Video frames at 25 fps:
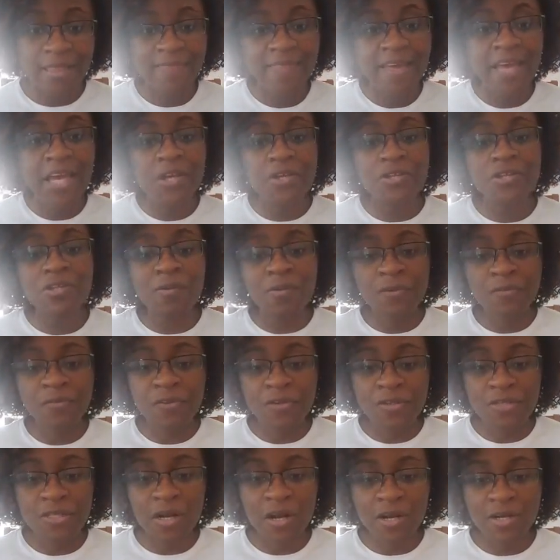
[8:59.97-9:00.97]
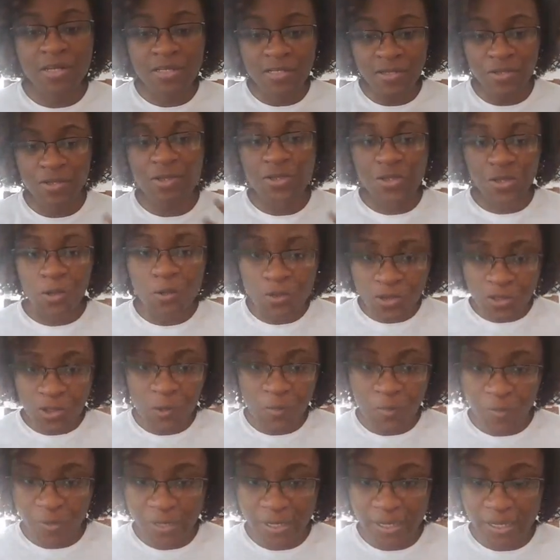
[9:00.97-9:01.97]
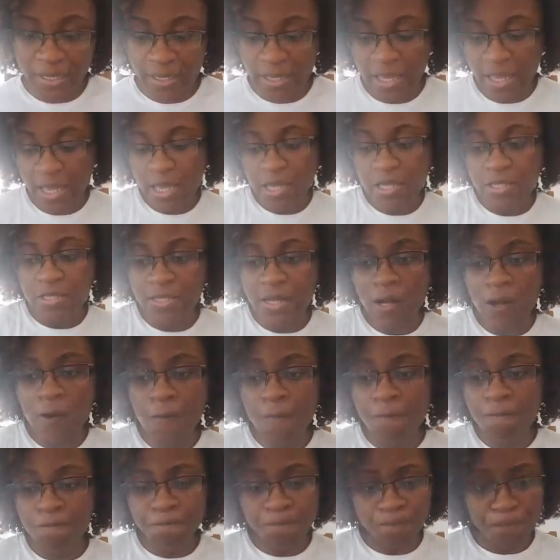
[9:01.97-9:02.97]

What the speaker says: Thank you so much for those hearts. They're so, so pretty. So